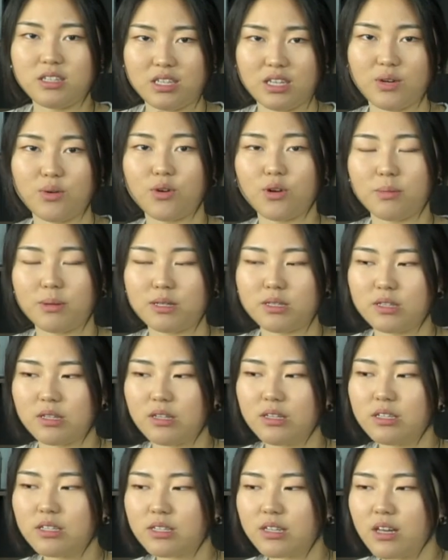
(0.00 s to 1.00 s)
d
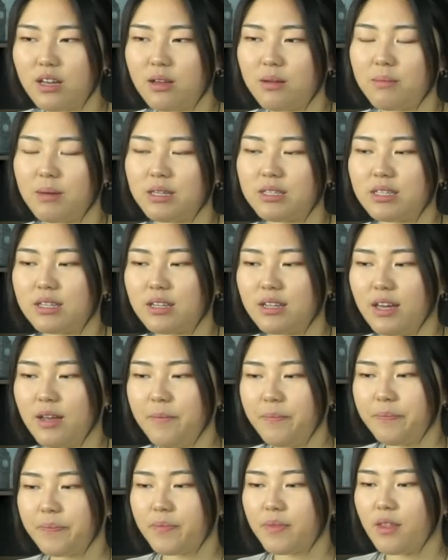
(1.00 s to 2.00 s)
orbitals,
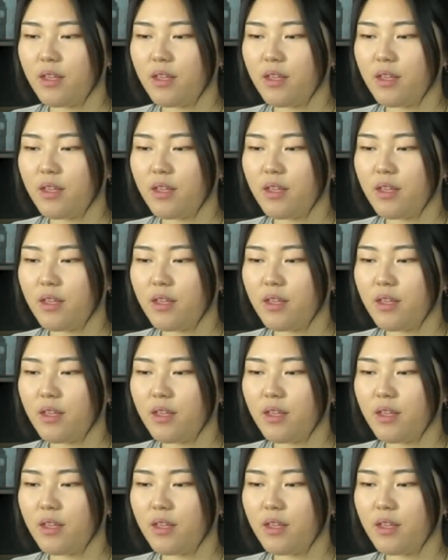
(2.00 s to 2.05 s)
basically,